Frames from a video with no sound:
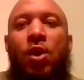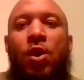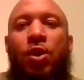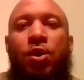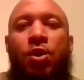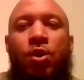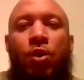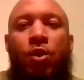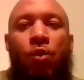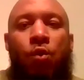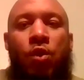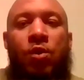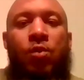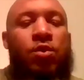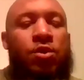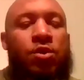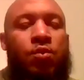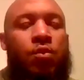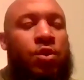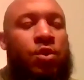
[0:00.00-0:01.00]
you know,
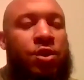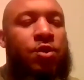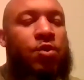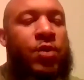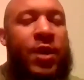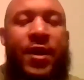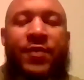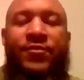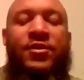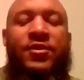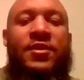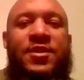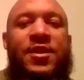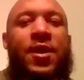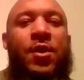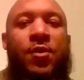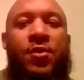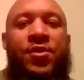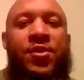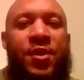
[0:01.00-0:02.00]
what do you have to
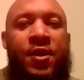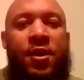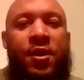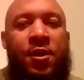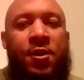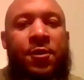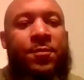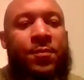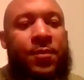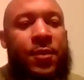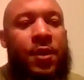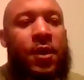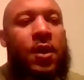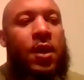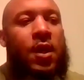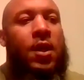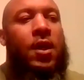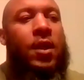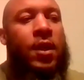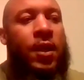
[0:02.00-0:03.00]
tell them
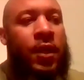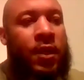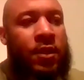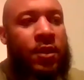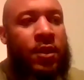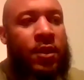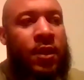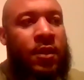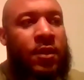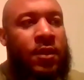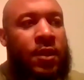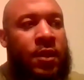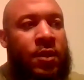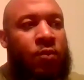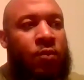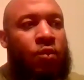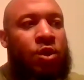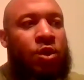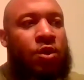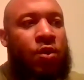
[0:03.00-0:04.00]

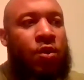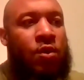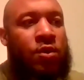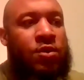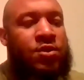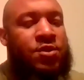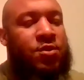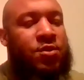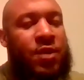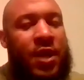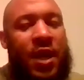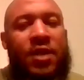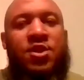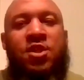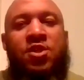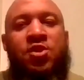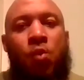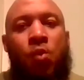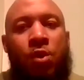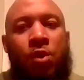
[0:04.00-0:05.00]
in regards to not
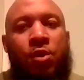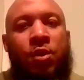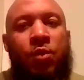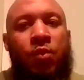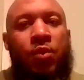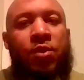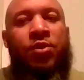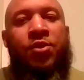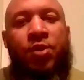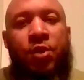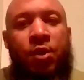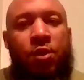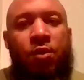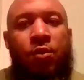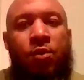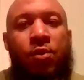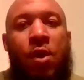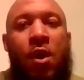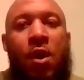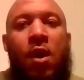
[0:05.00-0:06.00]
just working with
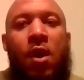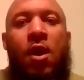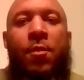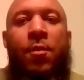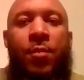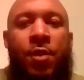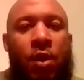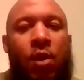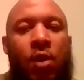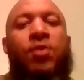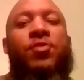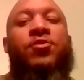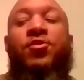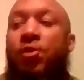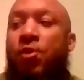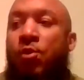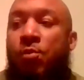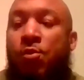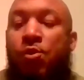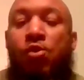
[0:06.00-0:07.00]
you, but
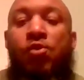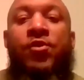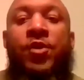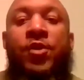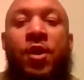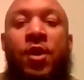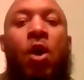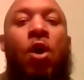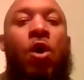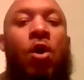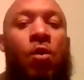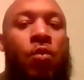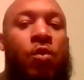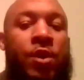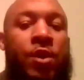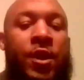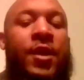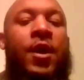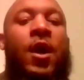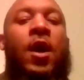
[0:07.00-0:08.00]
also moving
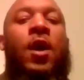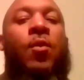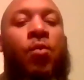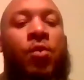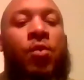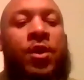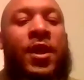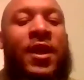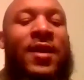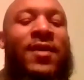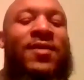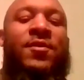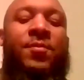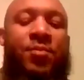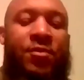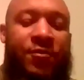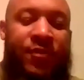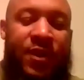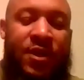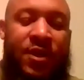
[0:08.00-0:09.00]
onward and upward in the
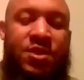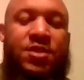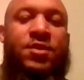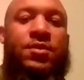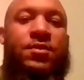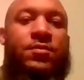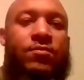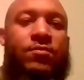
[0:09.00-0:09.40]
profession?